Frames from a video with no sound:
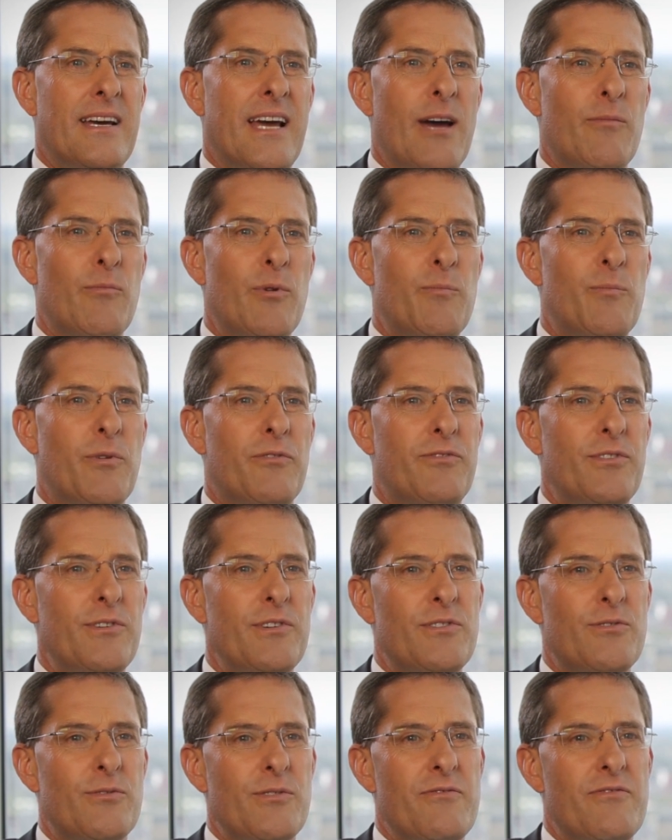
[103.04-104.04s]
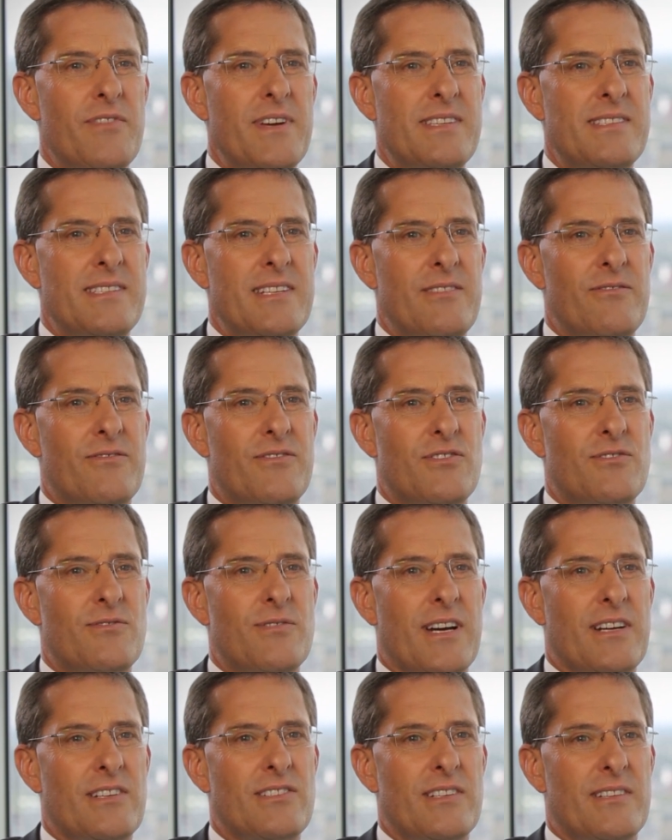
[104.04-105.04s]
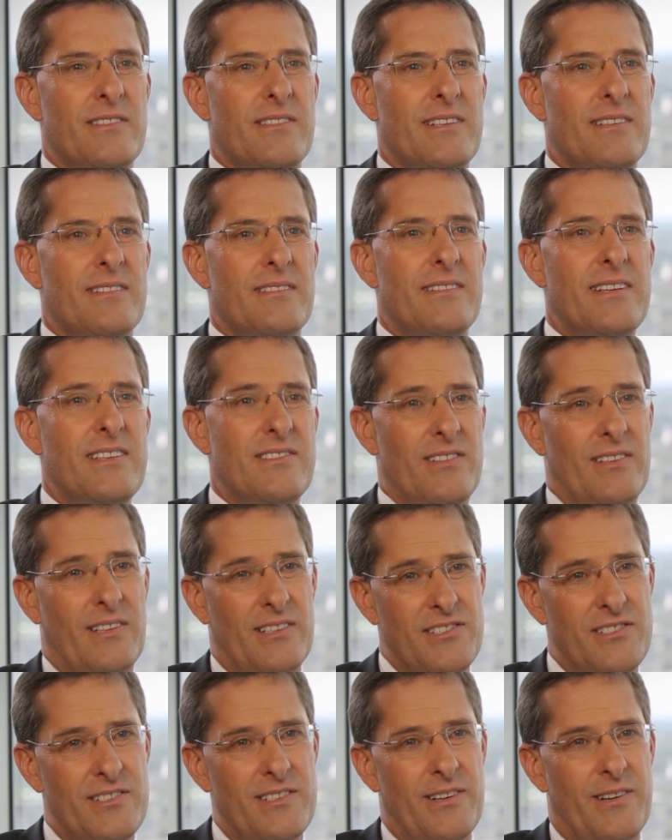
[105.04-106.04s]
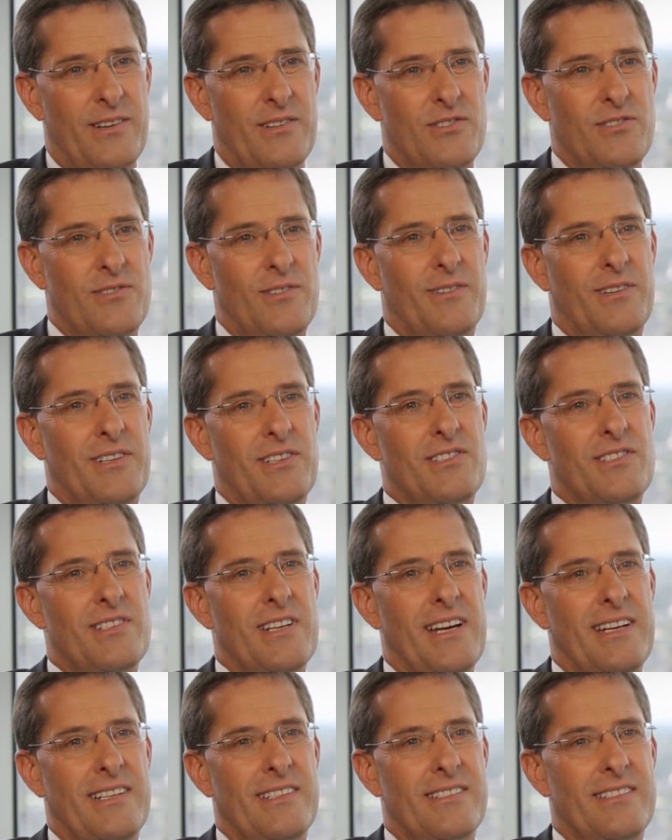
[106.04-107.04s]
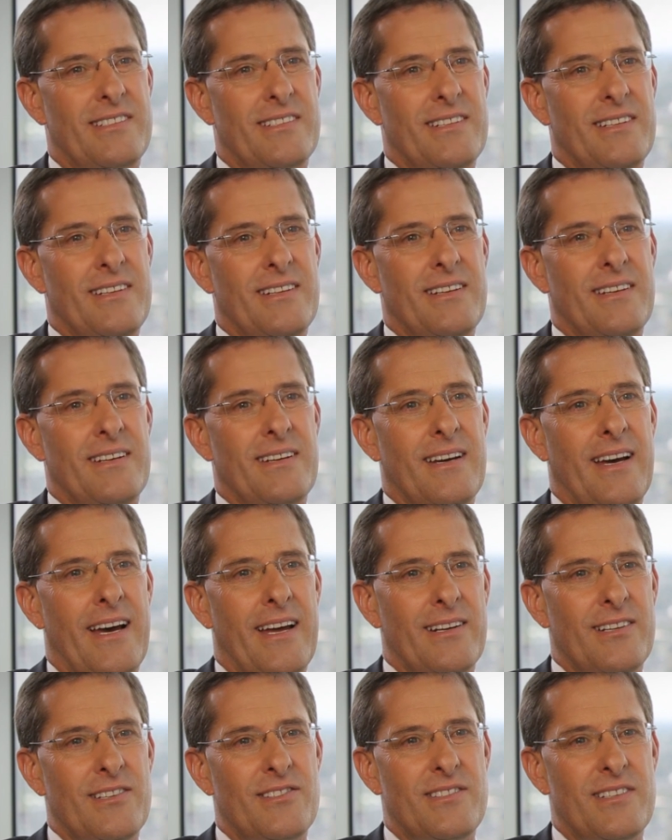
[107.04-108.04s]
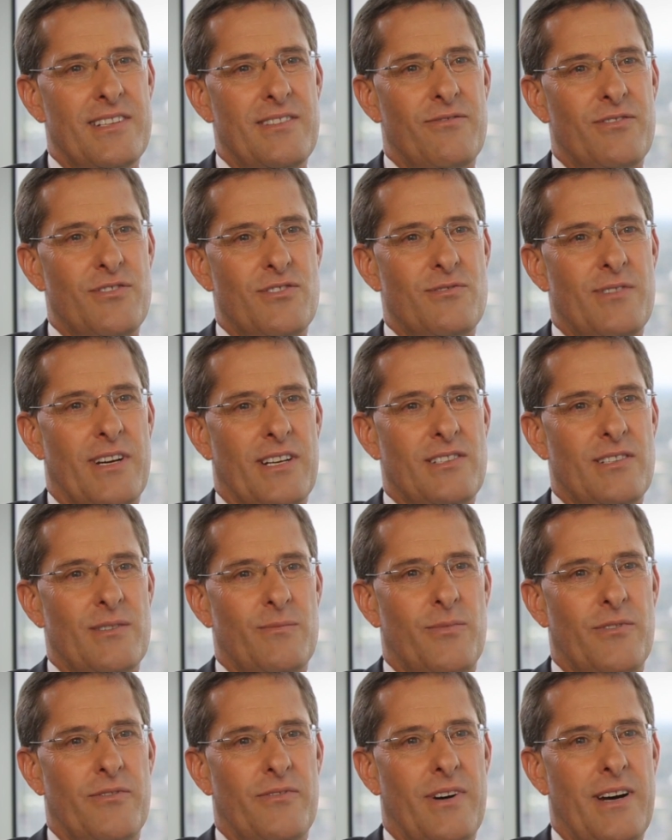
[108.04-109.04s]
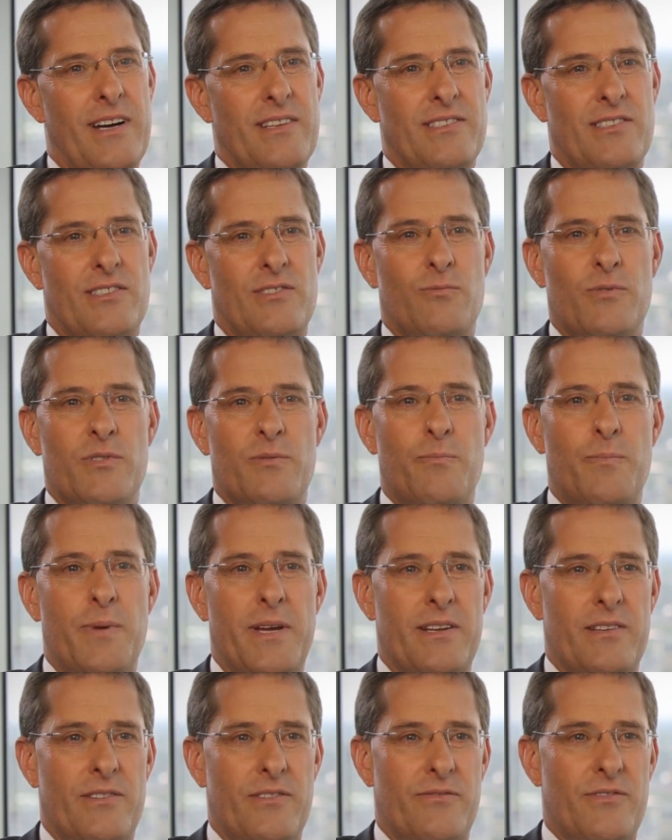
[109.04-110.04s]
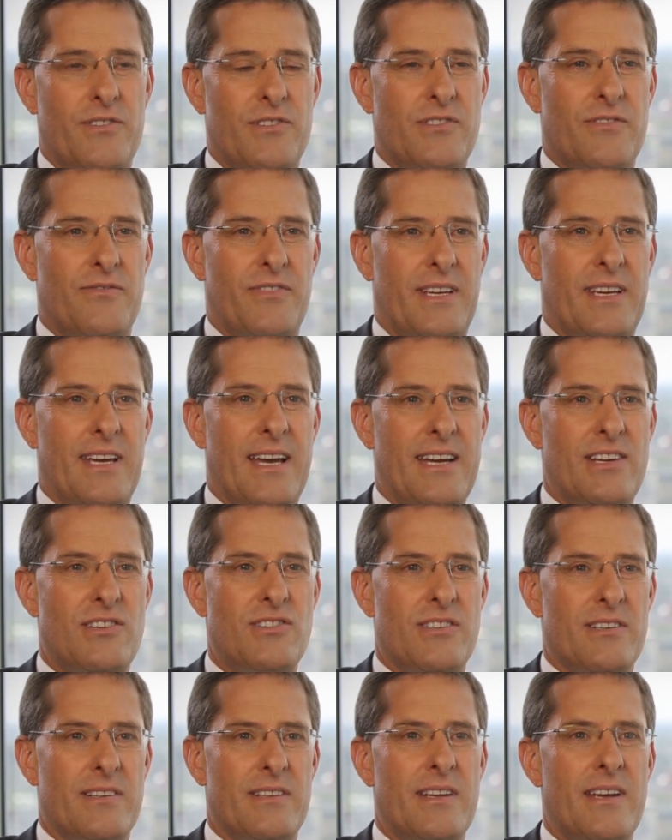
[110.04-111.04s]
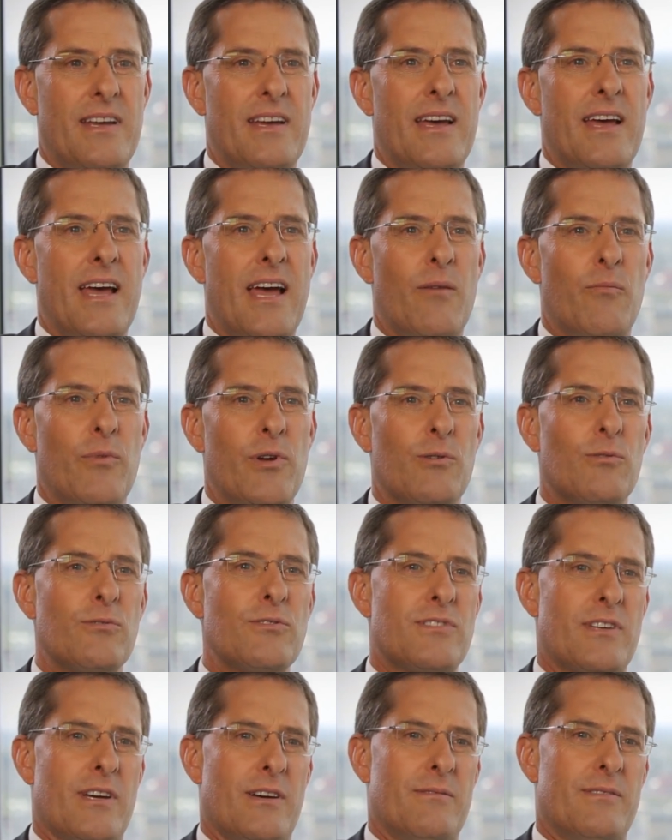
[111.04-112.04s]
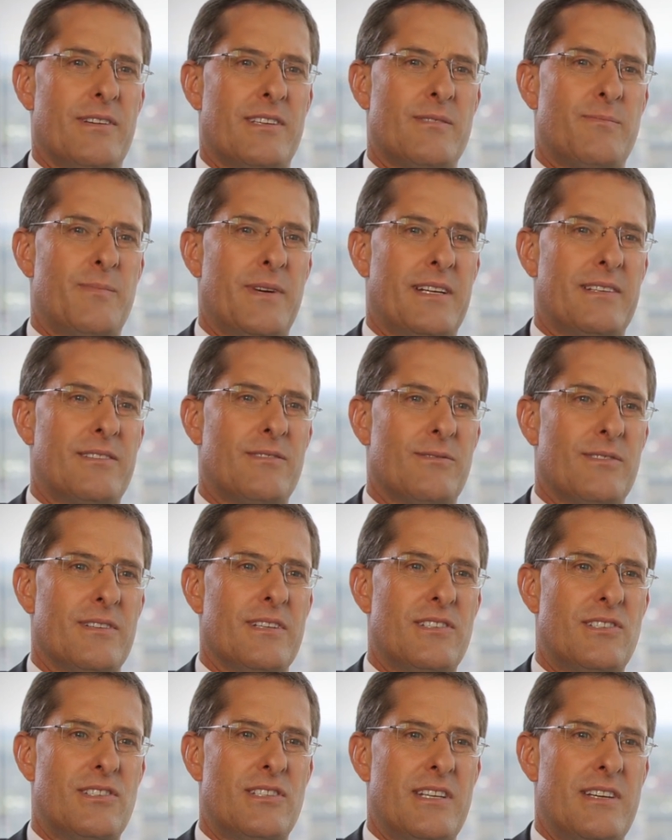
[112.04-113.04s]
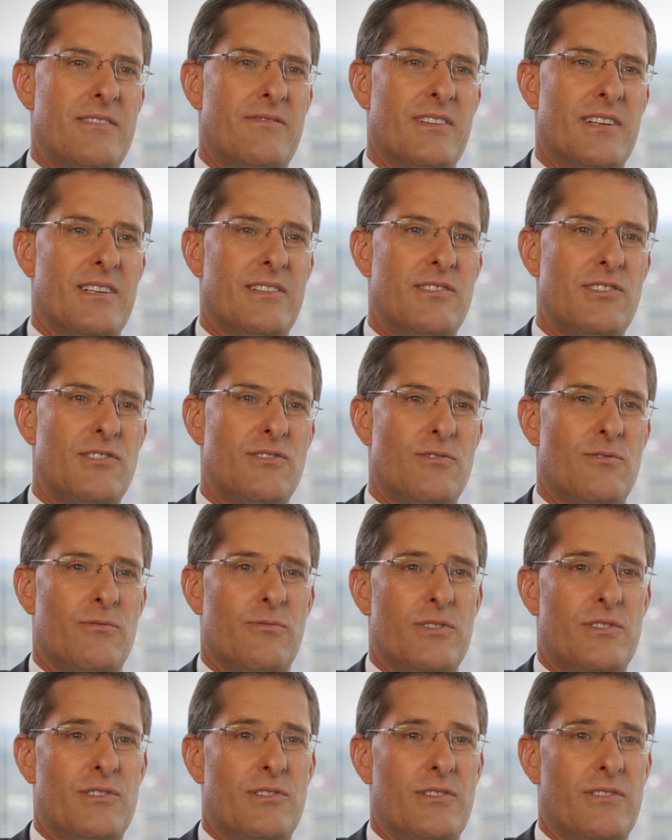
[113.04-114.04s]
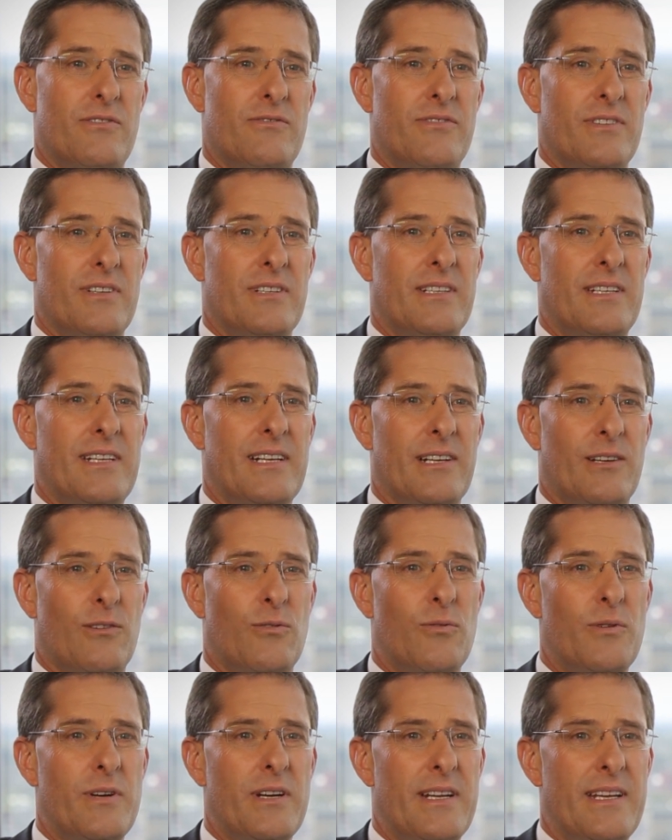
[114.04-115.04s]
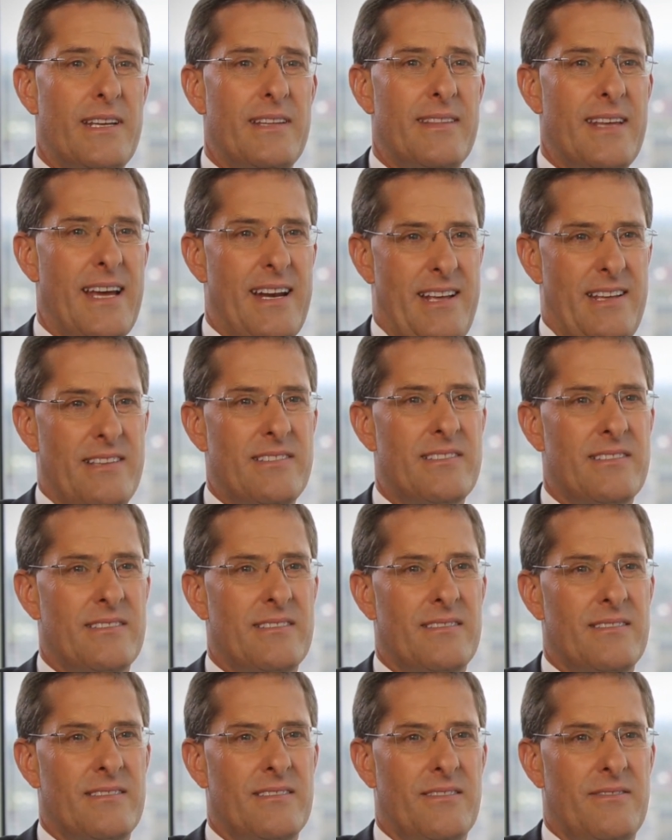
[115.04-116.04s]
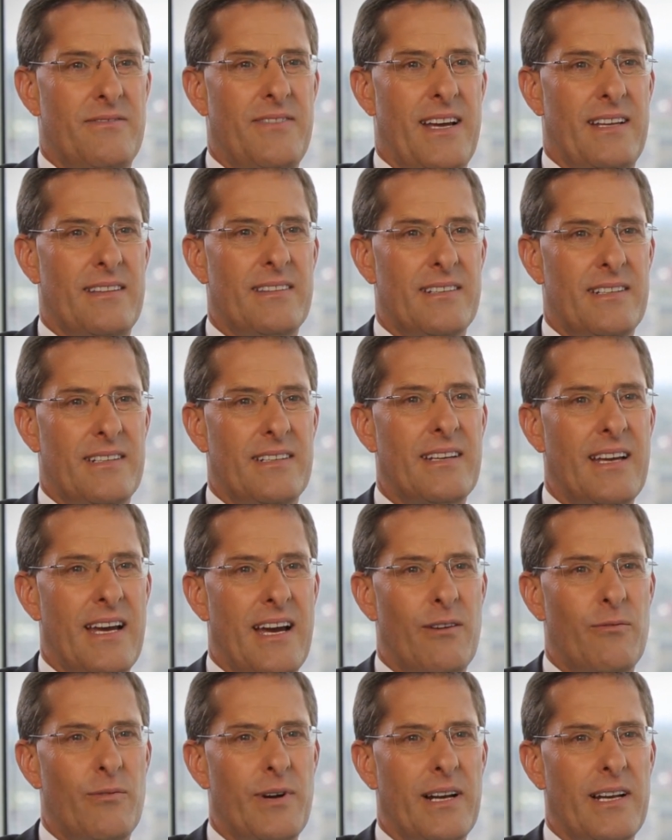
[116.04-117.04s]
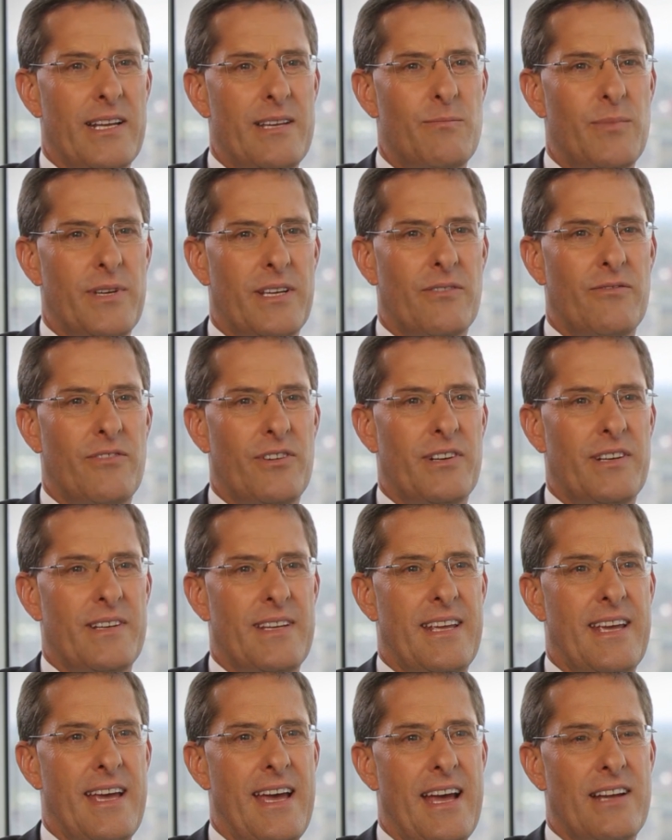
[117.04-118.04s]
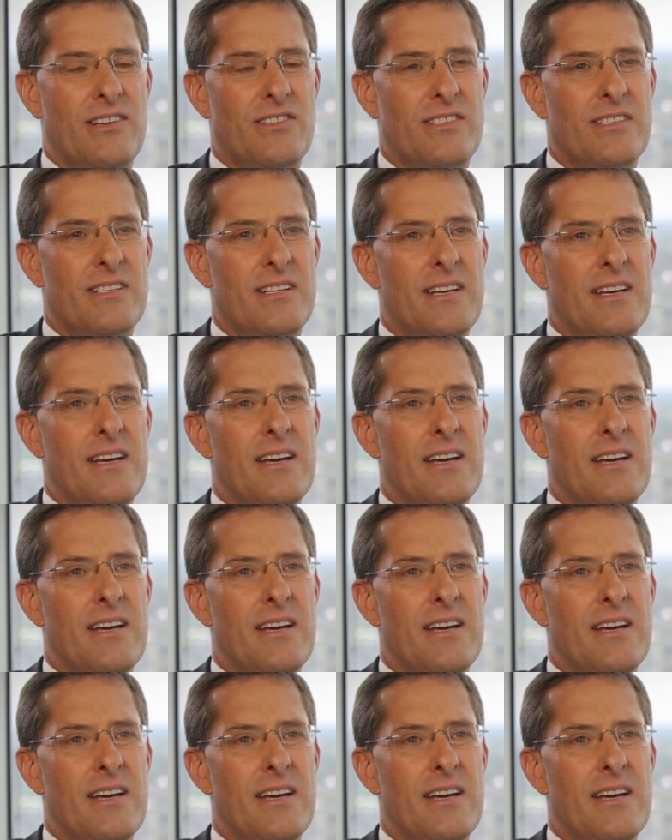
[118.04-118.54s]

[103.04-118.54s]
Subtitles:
and we prefer to invest in infrastructure that isn't listed on a stock exchange. Unlisted infrastructure provides us with better diversification, and we also expect to achieve an additional return for illiquidity, that is, the fact that it can't readily be converted to cash.